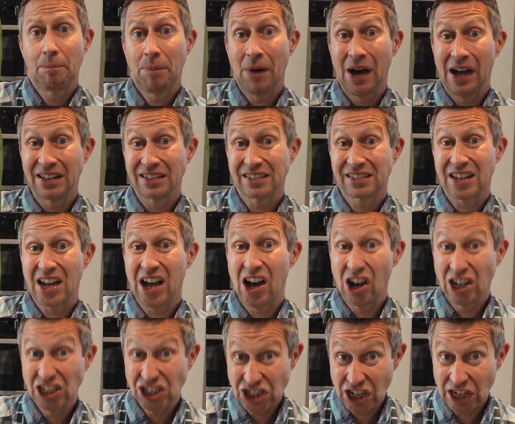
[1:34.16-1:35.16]
But
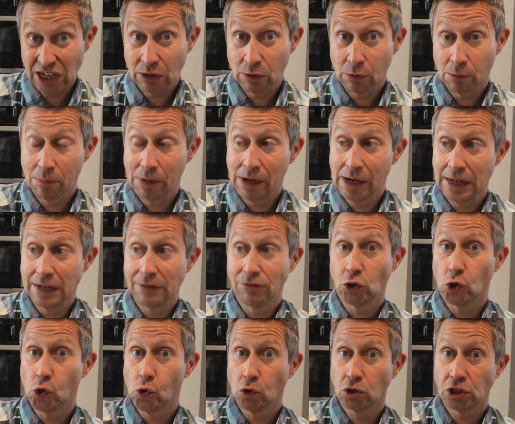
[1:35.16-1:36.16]
I genuinely believe the
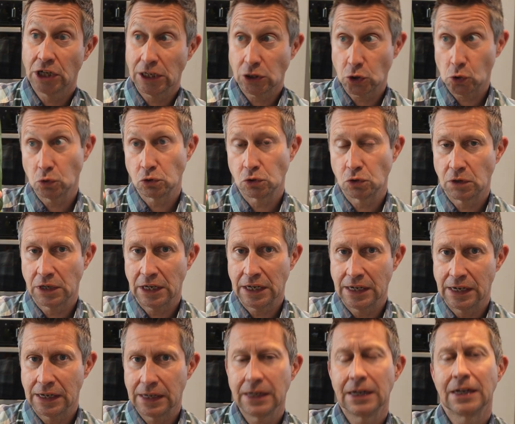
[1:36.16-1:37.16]
courgette or
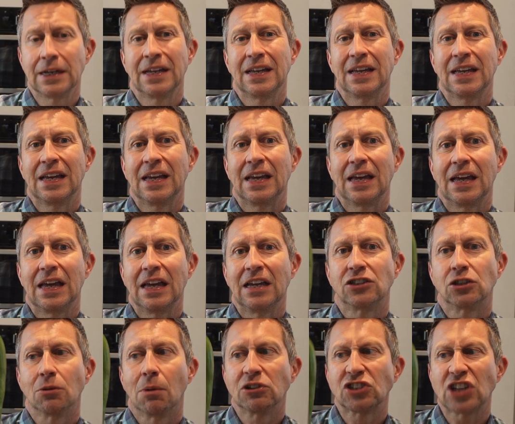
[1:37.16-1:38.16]
zucchini is
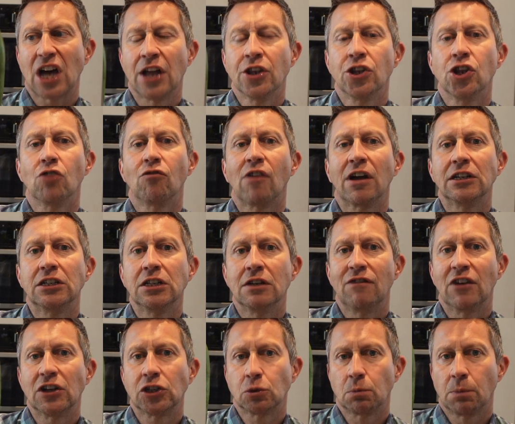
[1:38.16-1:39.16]
the most underrated
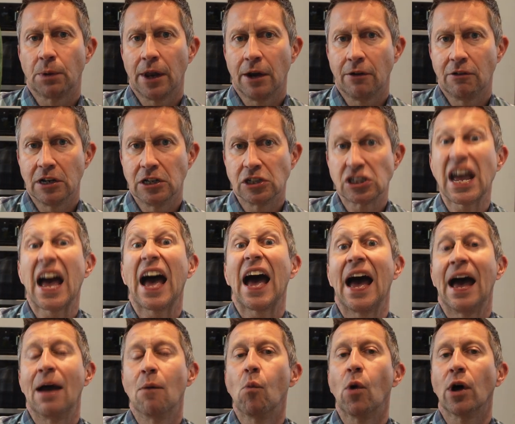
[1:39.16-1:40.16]
vegetable there is
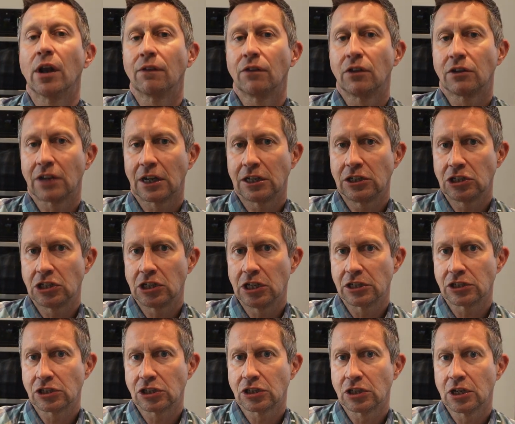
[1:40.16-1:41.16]
and one of the
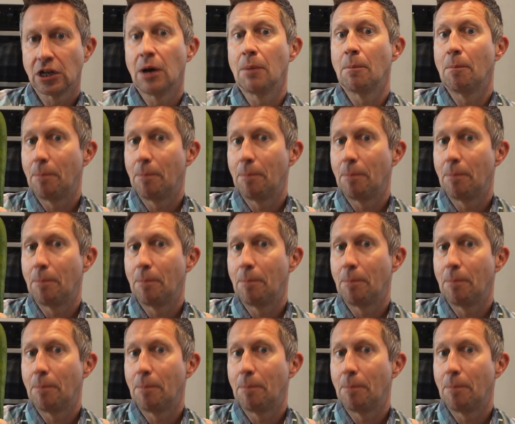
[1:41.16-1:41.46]
tastiest.